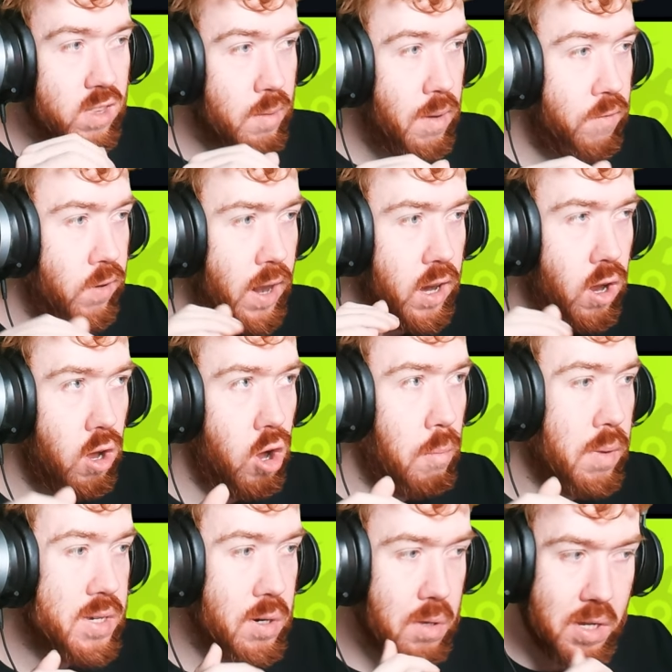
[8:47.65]
of them I feel like are
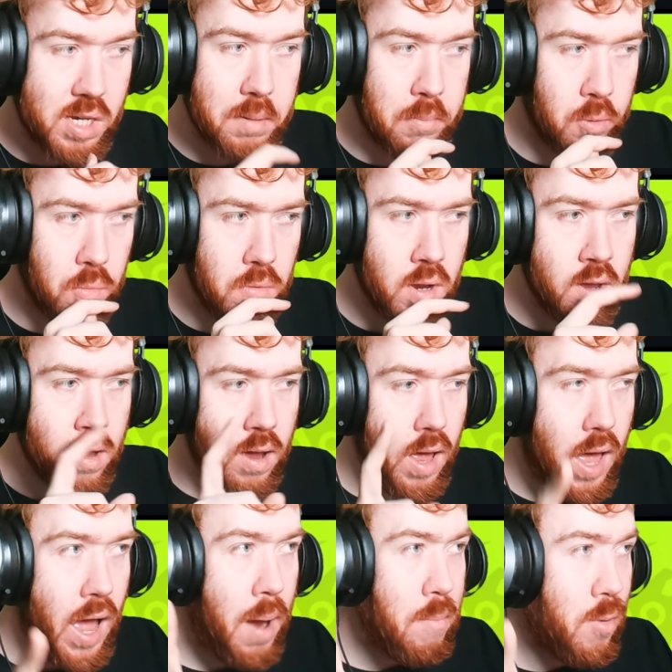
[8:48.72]
almost unusable.
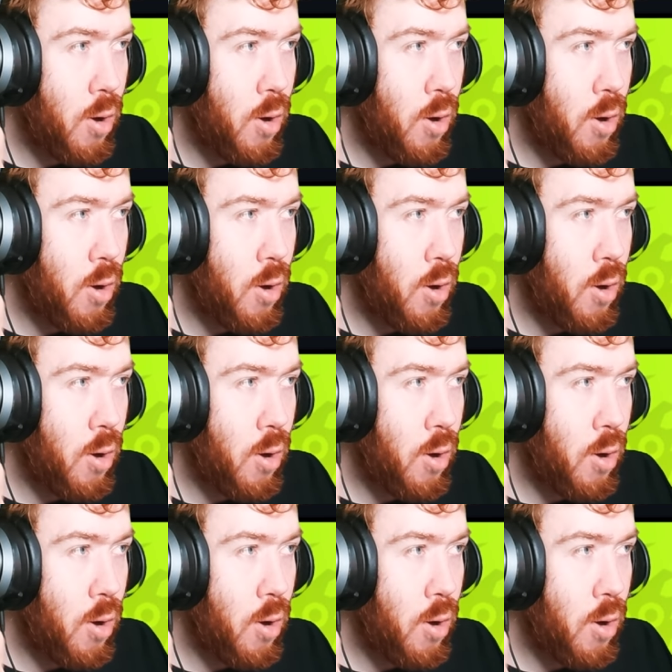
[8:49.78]
I'm